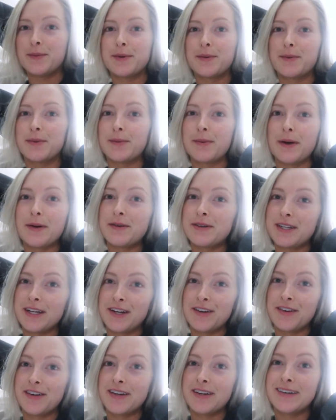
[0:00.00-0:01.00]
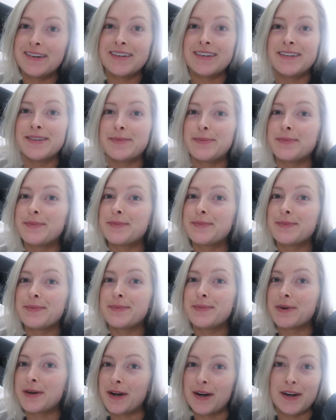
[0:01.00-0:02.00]
gonna put my retainer in,
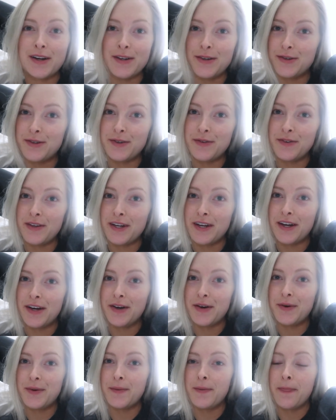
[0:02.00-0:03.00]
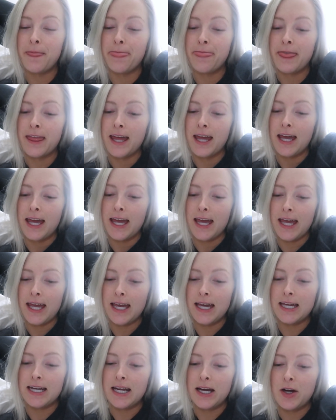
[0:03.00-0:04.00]
put on a YouTube video,
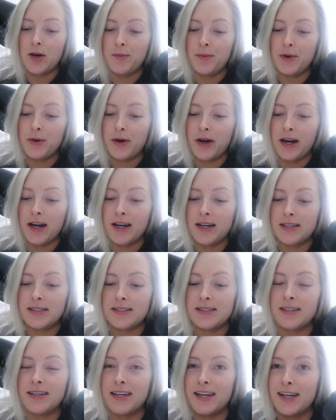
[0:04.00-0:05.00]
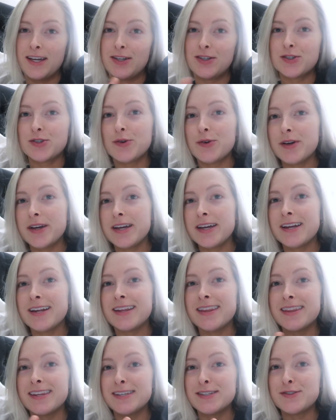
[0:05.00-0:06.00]
and I hope you guys
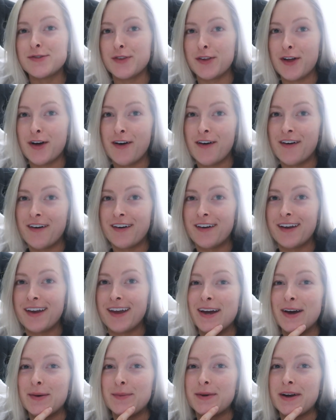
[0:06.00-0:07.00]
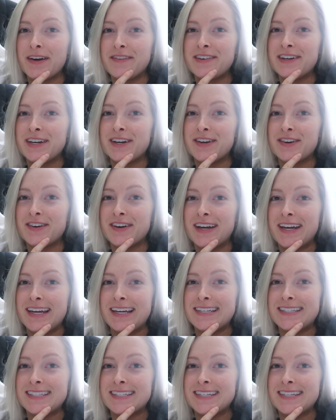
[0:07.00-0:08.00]
enjoyed this vlog. I hope you're having a
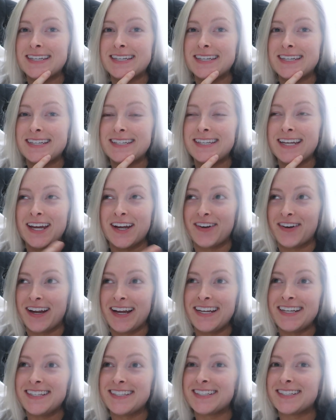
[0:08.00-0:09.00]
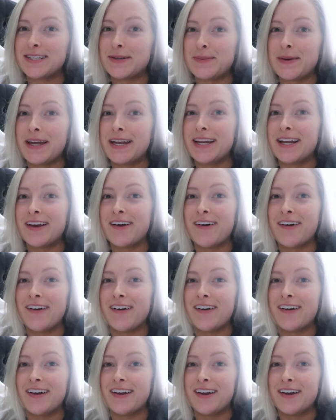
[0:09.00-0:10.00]
great day or night, depending
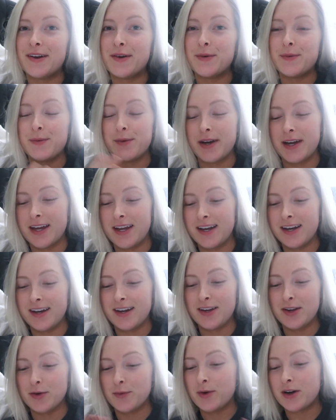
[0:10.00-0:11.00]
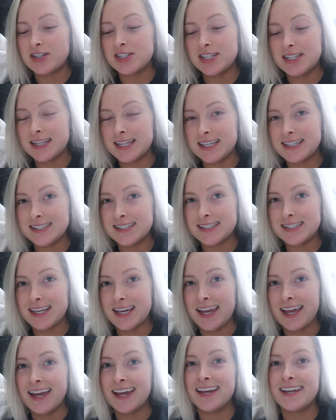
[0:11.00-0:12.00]
on when you're watching this,
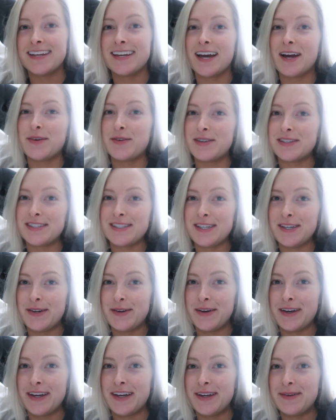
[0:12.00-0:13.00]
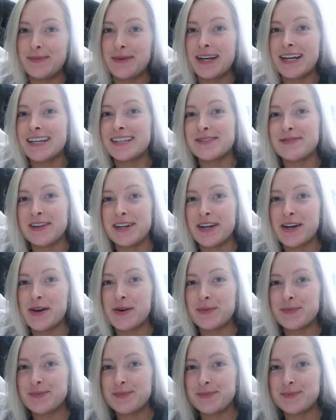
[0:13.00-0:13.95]
and I will see you in my next video.